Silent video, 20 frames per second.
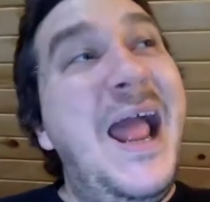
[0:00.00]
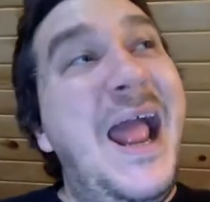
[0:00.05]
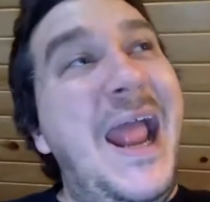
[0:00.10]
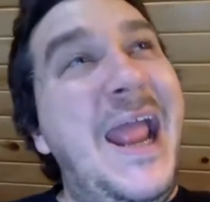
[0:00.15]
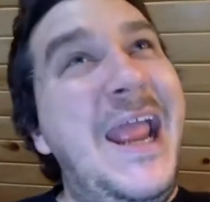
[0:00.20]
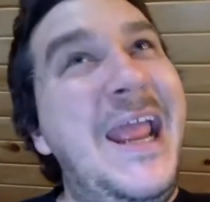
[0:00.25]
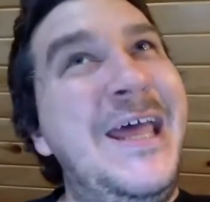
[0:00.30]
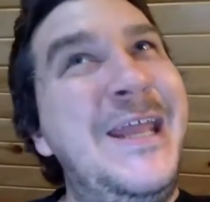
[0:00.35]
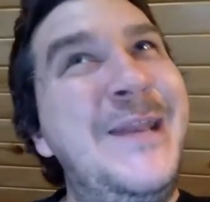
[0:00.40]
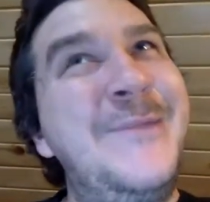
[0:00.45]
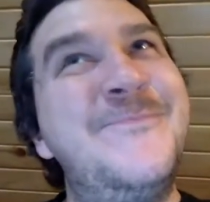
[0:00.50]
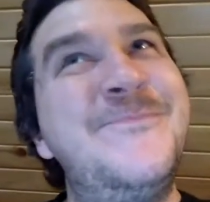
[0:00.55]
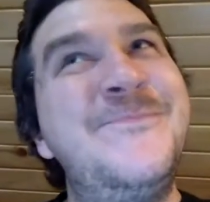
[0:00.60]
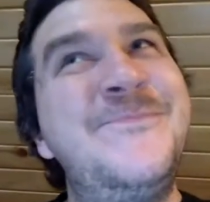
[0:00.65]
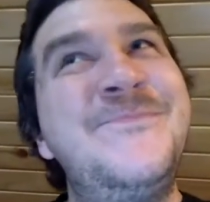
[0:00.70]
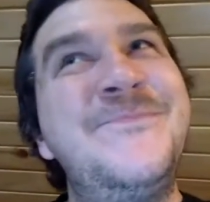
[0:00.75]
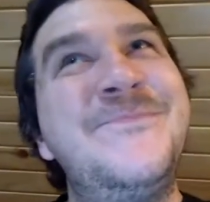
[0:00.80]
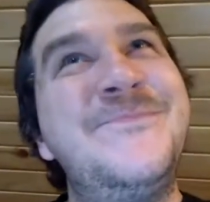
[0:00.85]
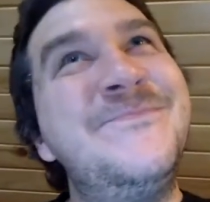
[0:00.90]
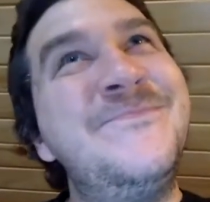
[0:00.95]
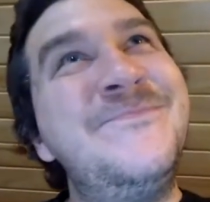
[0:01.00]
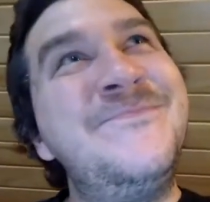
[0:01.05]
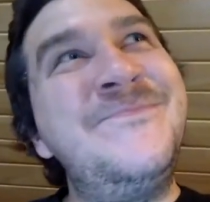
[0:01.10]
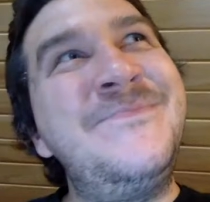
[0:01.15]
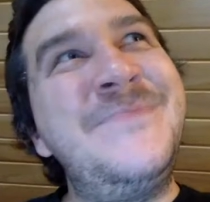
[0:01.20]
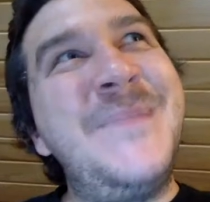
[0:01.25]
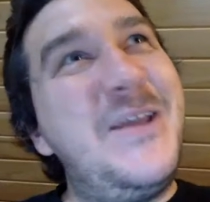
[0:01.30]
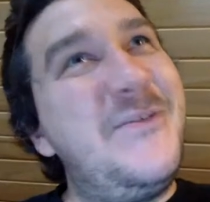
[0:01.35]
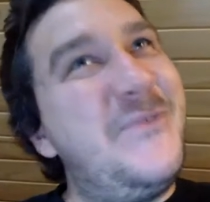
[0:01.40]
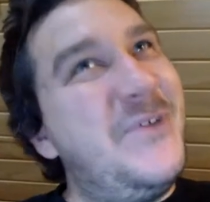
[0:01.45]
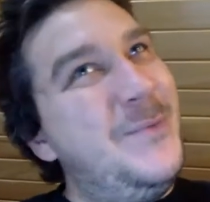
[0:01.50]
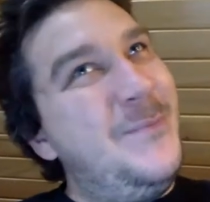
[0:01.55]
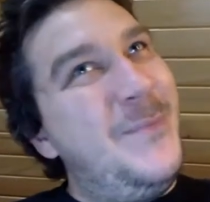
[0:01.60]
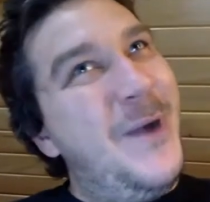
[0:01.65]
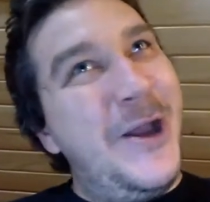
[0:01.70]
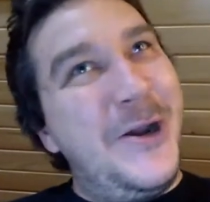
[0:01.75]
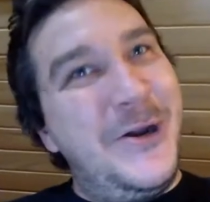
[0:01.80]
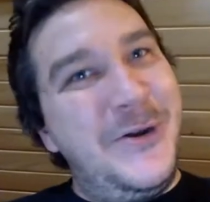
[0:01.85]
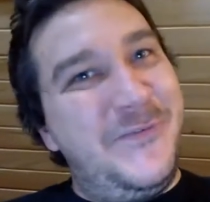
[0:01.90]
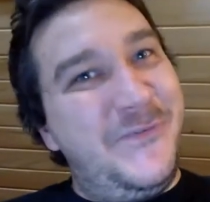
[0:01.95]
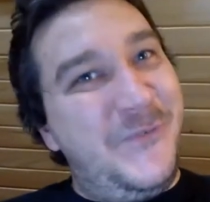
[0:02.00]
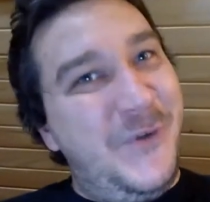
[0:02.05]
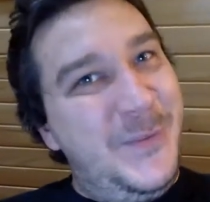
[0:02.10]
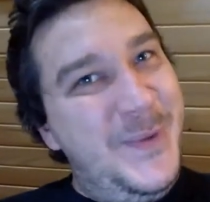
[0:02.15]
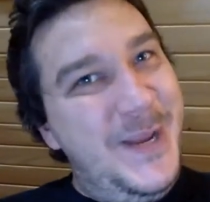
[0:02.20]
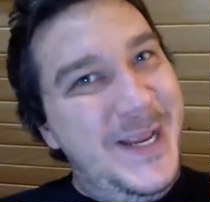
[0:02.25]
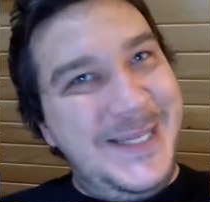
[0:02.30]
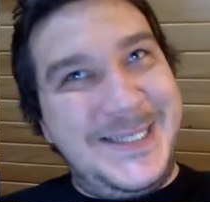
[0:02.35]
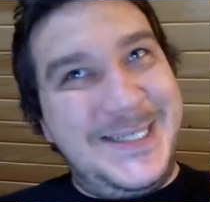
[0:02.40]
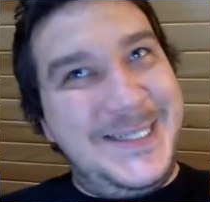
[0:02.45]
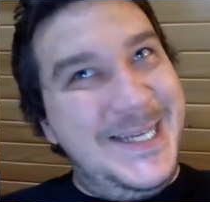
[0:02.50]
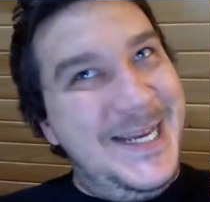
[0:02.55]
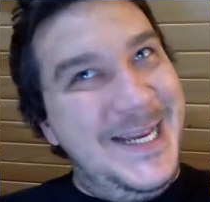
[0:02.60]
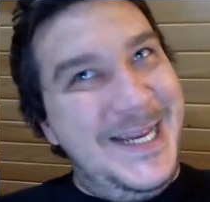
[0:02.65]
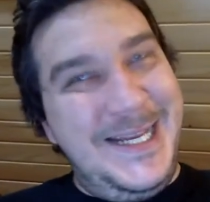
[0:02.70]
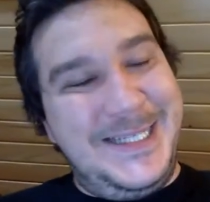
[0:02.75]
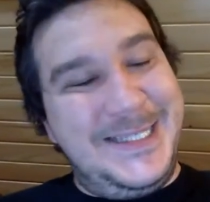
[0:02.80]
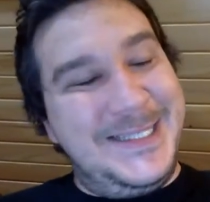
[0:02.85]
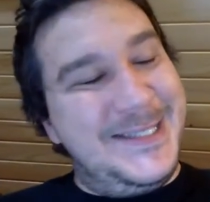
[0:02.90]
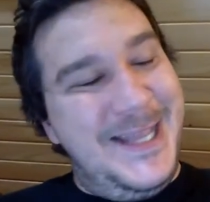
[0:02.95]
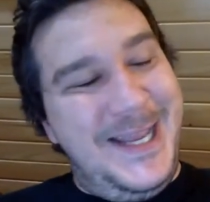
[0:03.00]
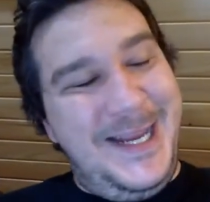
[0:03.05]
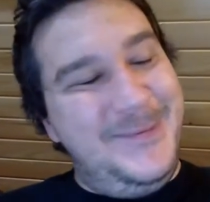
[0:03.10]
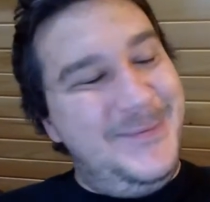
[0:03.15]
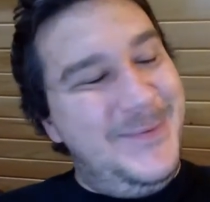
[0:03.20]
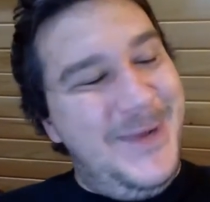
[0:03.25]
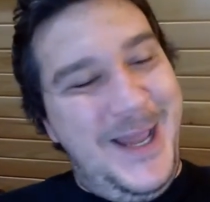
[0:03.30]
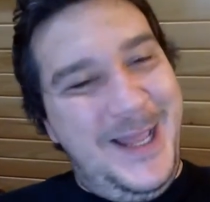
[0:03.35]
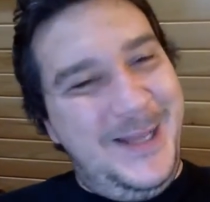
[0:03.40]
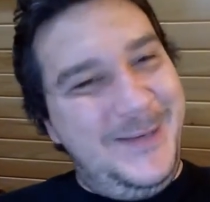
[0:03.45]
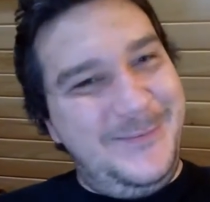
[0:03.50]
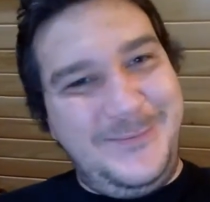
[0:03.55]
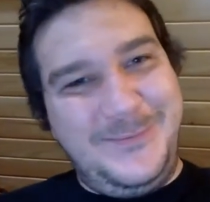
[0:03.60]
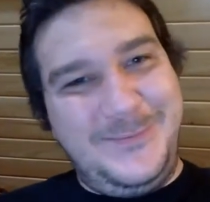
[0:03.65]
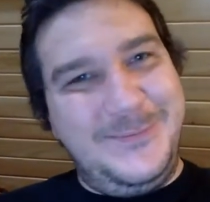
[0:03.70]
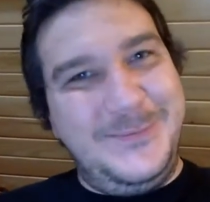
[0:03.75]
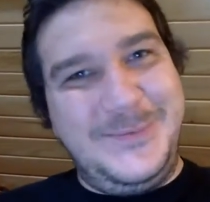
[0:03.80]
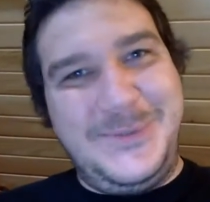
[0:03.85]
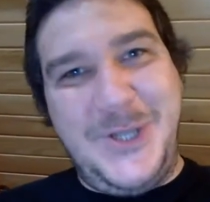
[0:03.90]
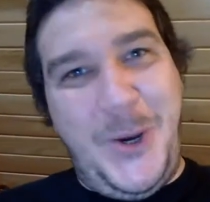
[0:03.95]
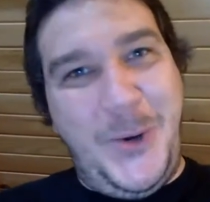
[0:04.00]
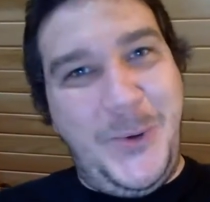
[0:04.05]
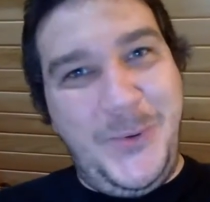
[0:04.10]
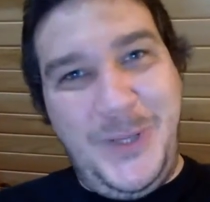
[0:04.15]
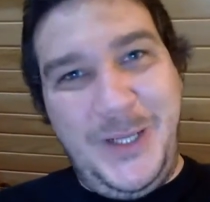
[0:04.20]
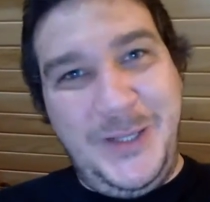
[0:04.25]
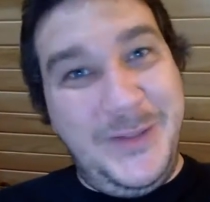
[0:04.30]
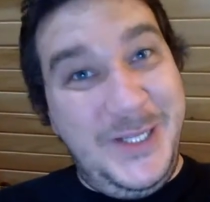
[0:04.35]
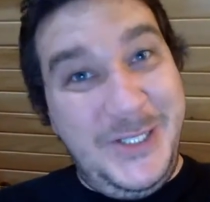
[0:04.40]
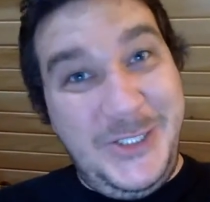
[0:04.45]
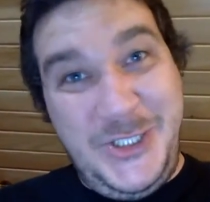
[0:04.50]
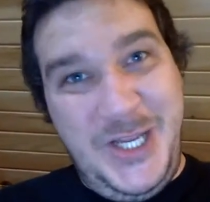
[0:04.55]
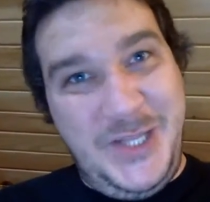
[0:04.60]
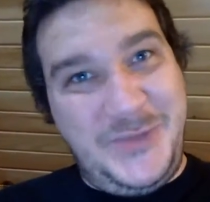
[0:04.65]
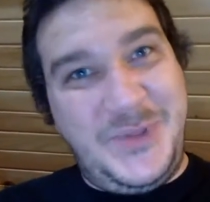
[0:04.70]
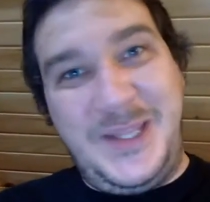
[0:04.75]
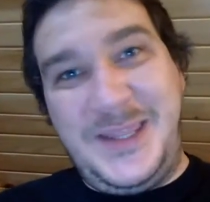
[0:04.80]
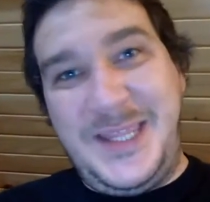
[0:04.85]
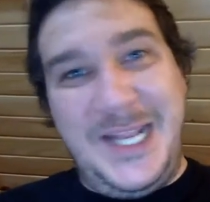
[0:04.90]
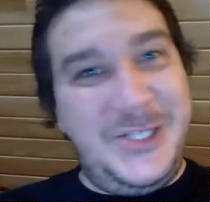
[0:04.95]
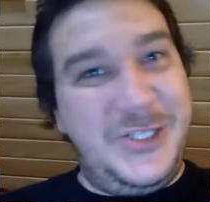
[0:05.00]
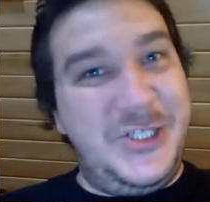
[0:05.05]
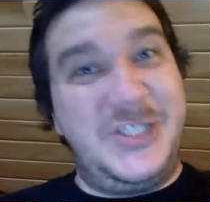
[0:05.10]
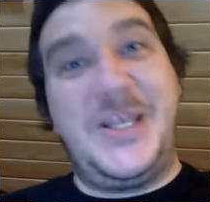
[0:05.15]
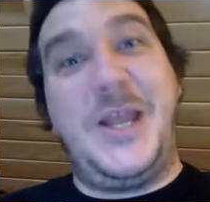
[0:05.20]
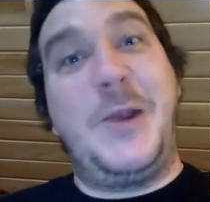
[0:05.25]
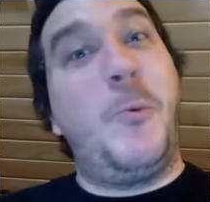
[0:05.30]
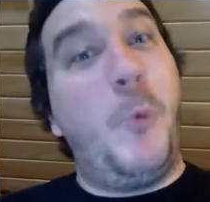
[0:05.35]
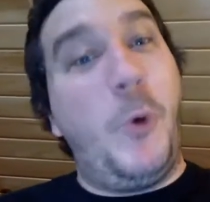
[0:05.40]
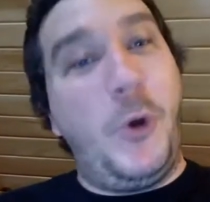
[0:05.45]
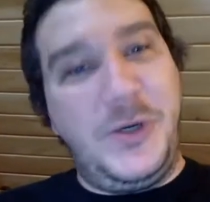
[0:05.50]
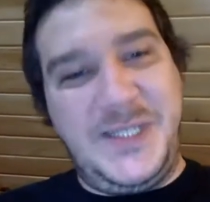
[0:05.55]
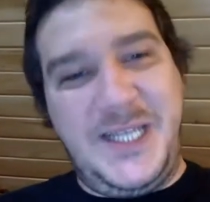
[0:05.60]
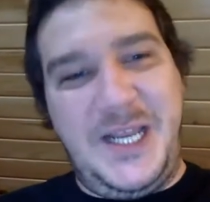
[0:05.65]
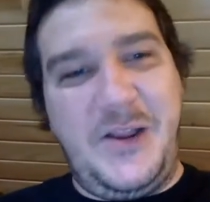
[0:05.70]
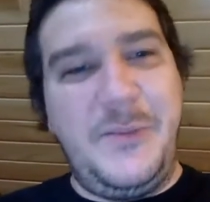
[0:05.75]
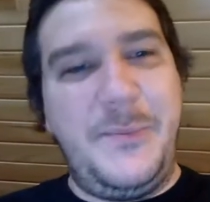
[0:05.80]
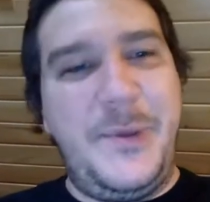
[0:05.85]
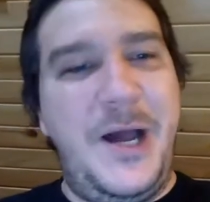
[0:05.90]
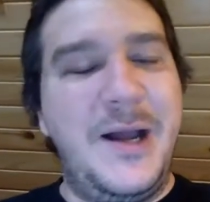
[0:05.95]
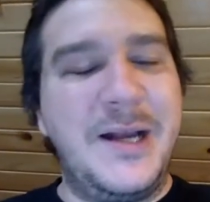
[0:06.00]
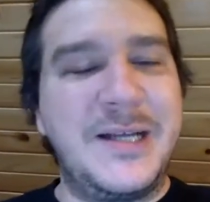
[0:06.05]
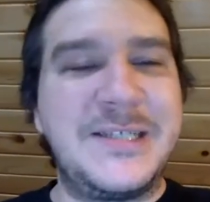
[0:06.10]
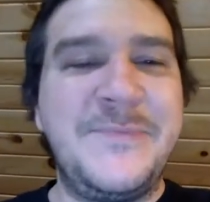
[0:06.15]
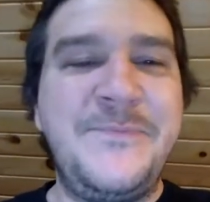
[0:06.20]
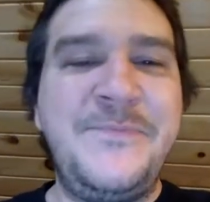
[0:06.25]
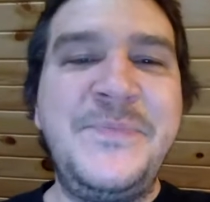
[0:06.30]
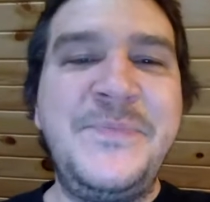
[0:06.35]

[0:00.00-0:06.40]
And even in modern FreeBSD, it's like not totally legit that just like works out of the box.